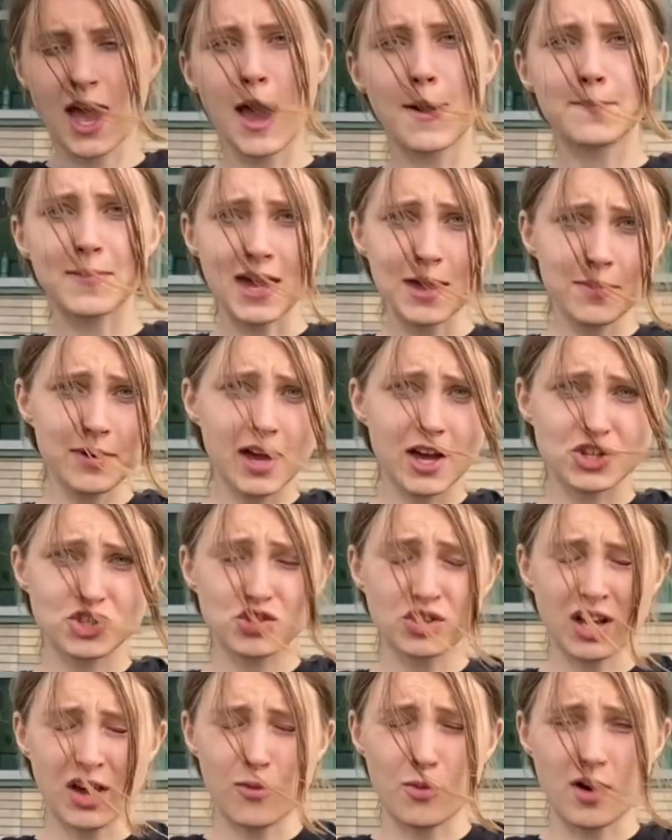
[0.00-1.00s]
Maybe I should
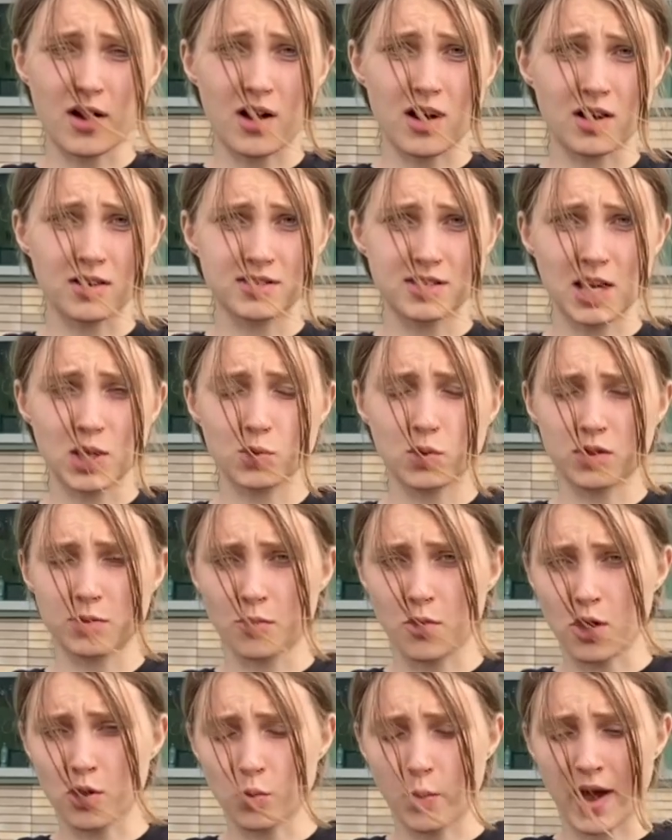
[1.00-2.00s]
have done with
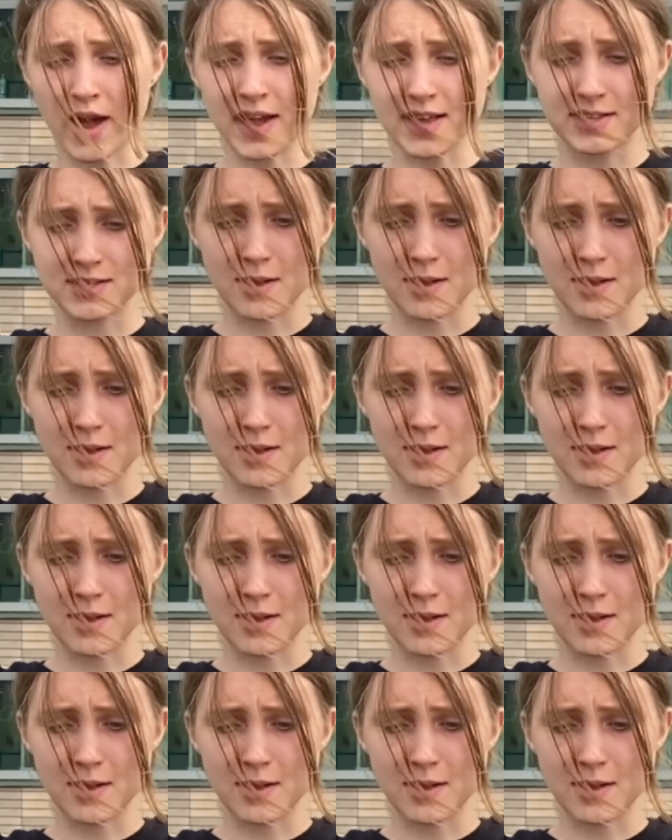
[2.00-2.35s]
more weight,